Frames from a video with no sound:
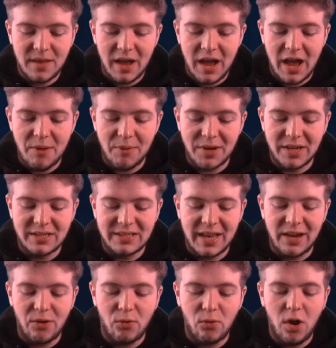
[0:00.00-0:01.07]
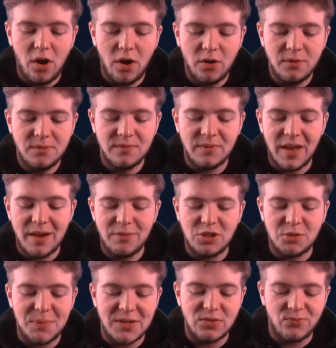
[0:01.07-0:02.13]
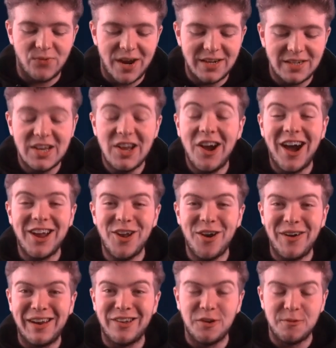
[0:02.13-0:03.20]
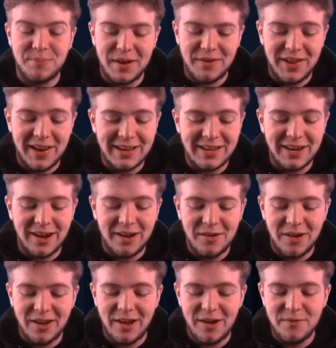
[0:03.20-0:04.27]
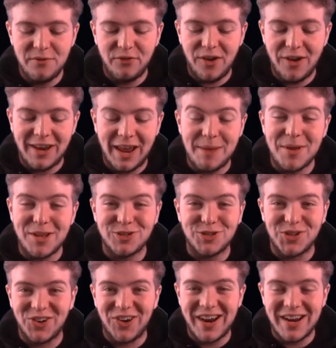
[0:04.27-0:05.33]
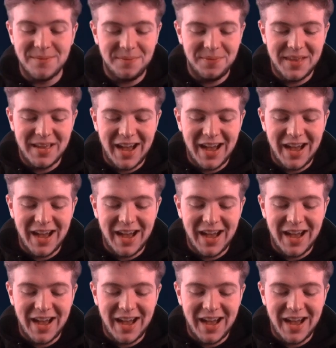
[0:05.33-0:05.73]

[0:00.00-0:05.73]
Uh, we're going to take a rojo there, which means red. I know a little bit of it, you know, I know. Verde means green.